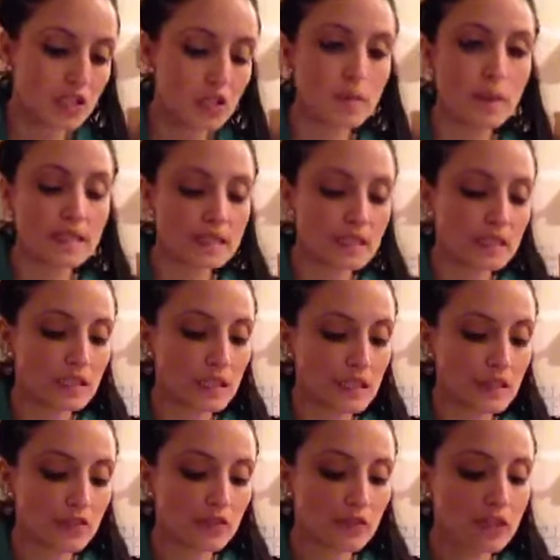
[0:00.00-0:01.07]

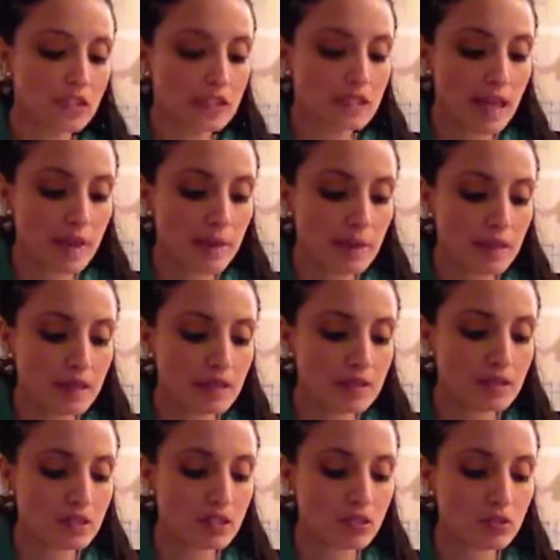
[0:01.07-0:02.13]
basically the first step
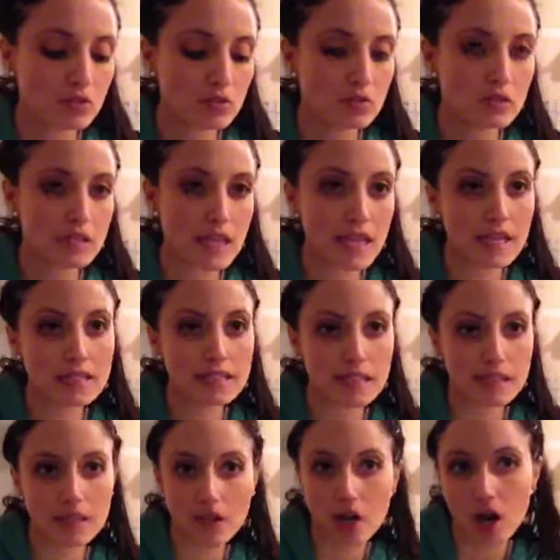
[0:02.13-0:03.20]
is you take a
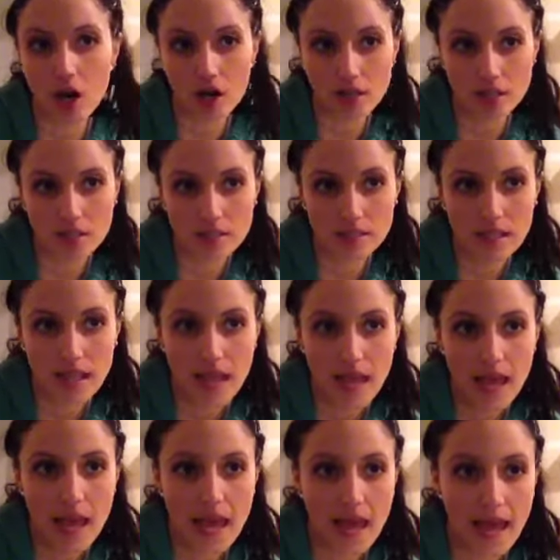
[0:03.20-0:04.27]
deck of cards
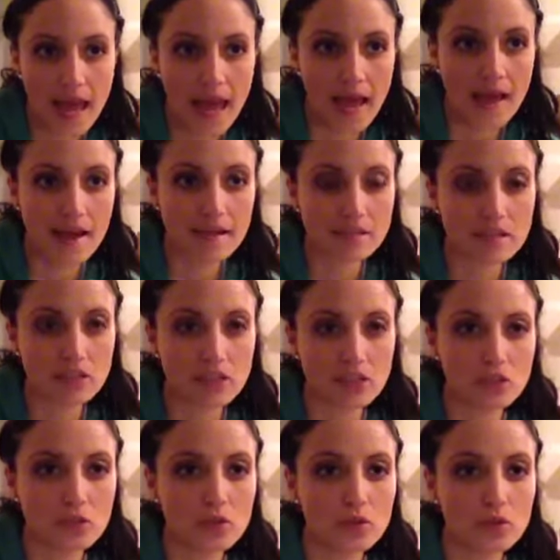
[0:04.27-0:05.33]
and
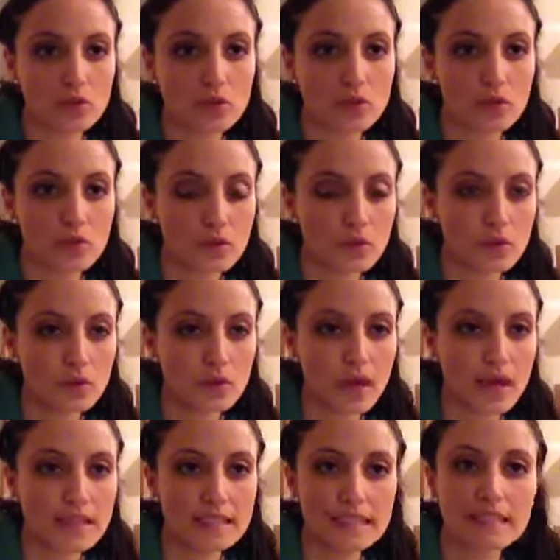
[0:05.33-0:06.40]
the
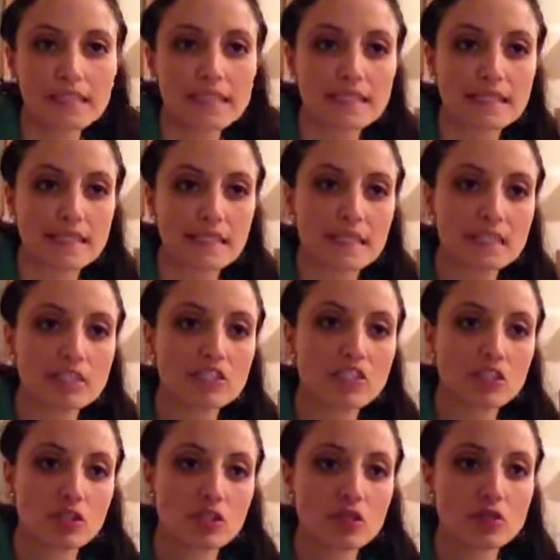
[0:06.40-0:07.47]
idea is that each
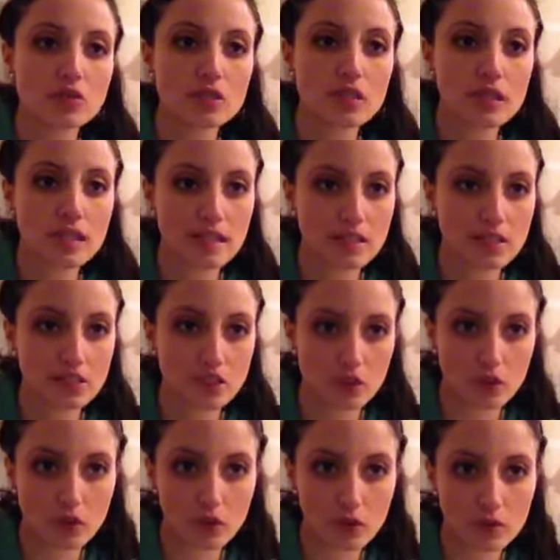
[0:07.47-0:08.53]
suit is a
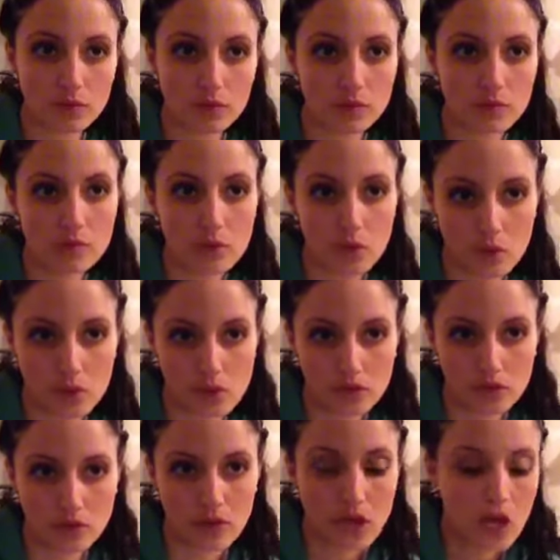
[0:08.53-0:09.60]
certain
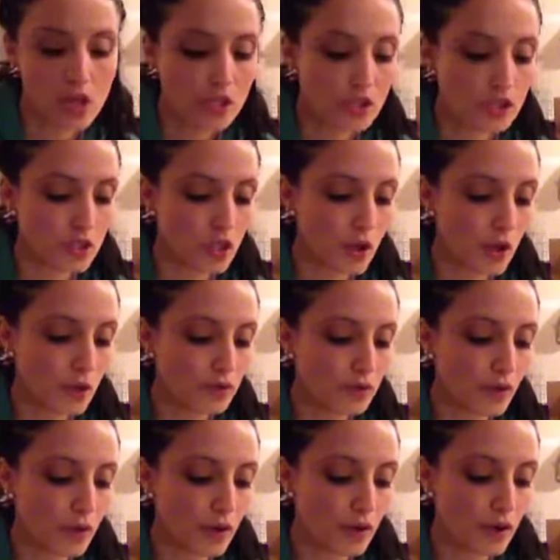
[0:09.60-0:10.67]
move. So
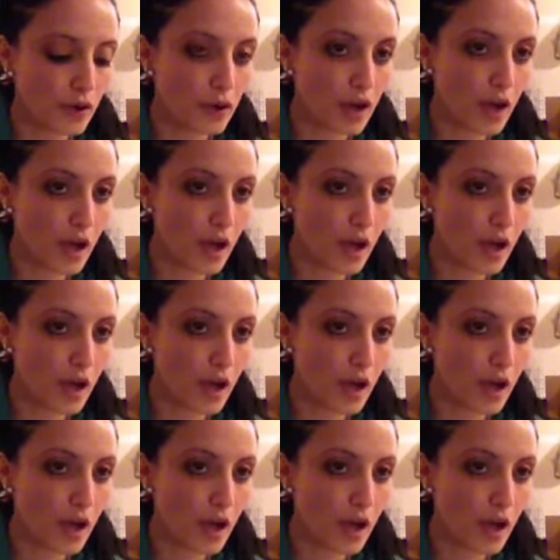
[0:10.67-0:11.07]
for